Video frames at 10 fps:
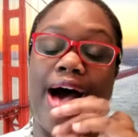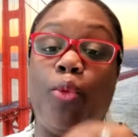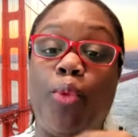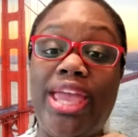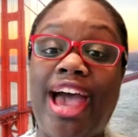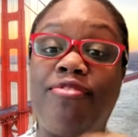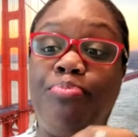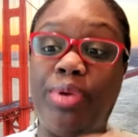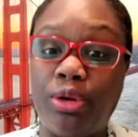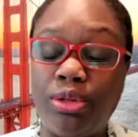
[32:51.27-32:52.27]
We
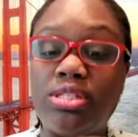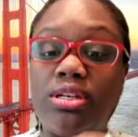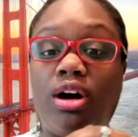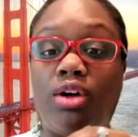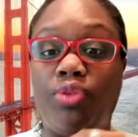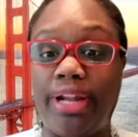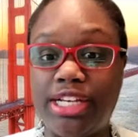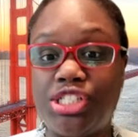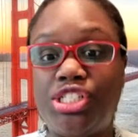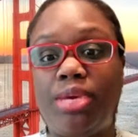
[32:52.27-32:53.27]
have built a
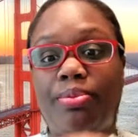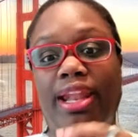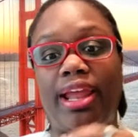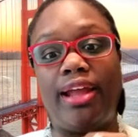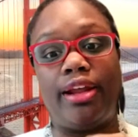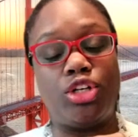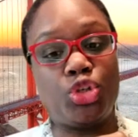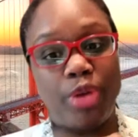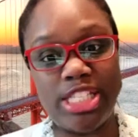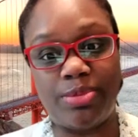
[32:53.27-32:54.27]
relationship and a
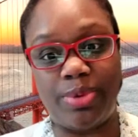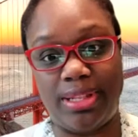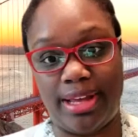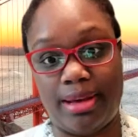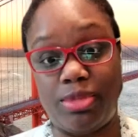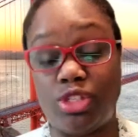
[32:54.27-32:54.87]
trust with them.